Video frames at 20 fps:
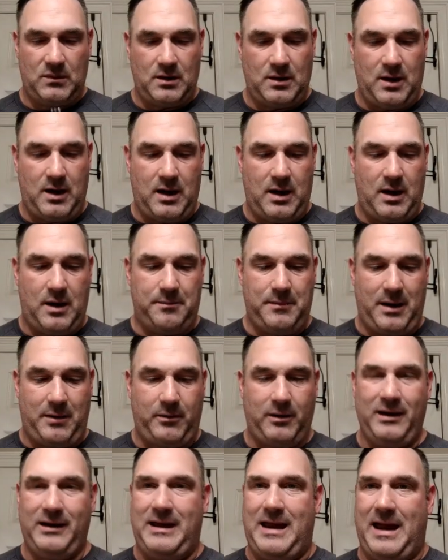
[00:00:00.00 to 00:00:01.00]
I
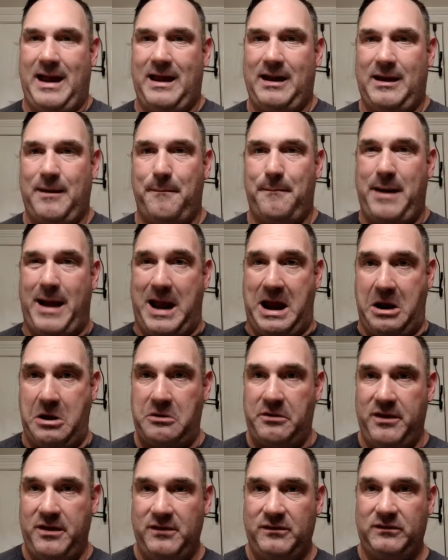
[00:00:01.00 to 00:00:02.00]
really can't compare
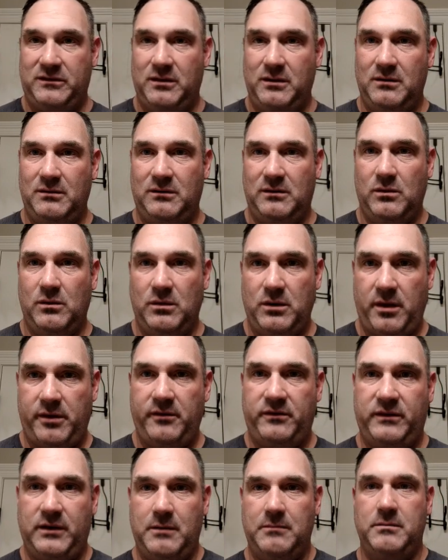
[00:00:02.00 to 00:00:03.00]
this to another
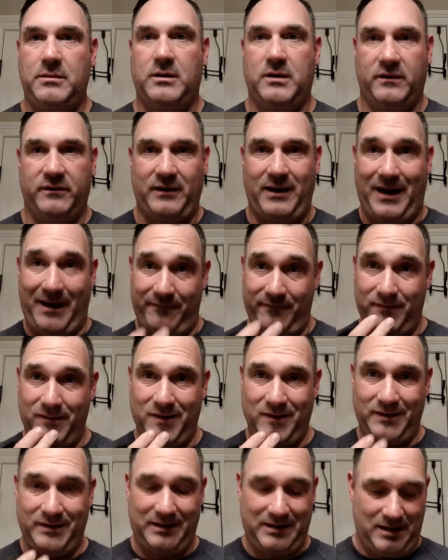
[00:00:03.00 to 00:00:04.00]
scent because
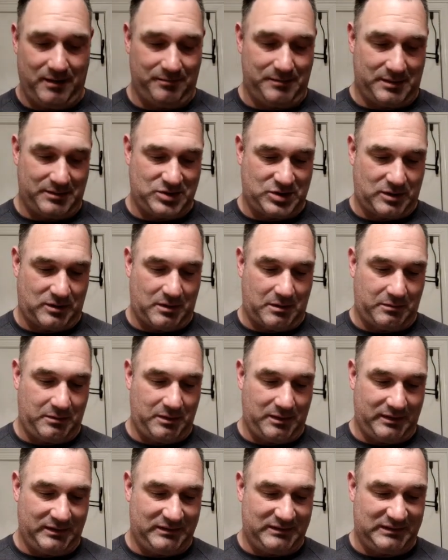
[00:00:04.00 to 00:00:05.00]
I'm not sure I
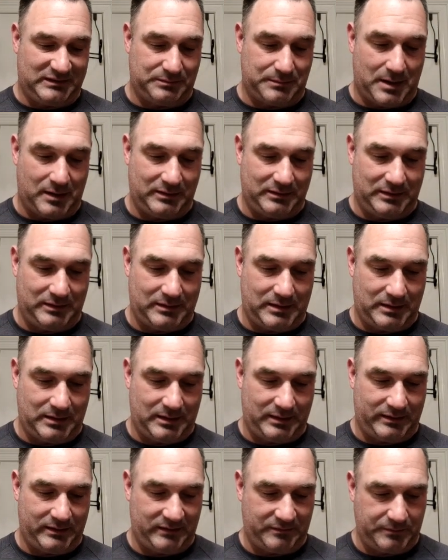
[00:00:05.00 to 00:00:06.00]
really smelled anything
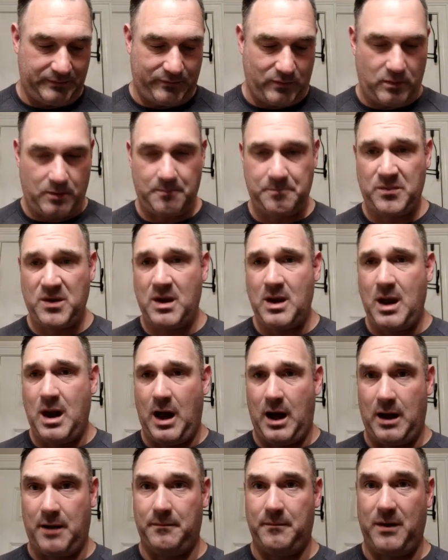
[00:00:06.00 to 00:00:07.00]
like this before.
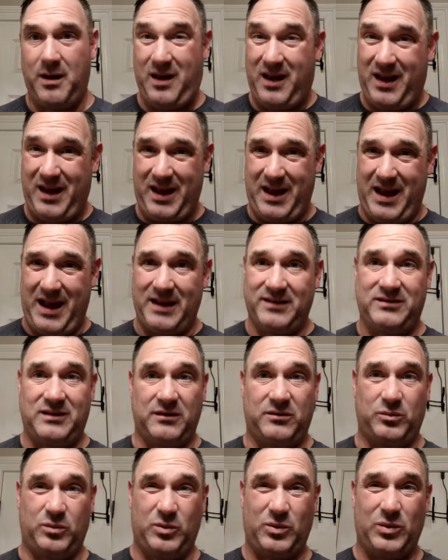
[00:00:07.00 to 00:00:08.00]
It's
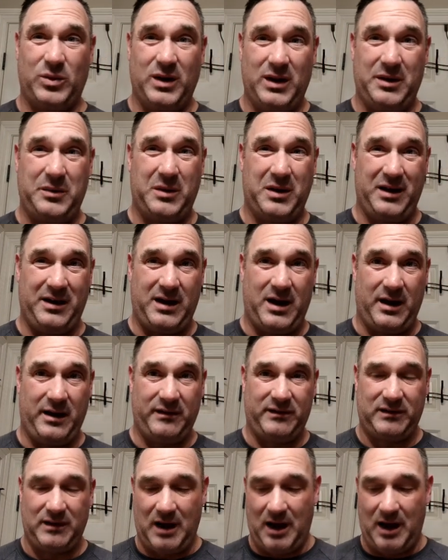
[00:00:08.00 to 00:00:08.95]
just really, really nice.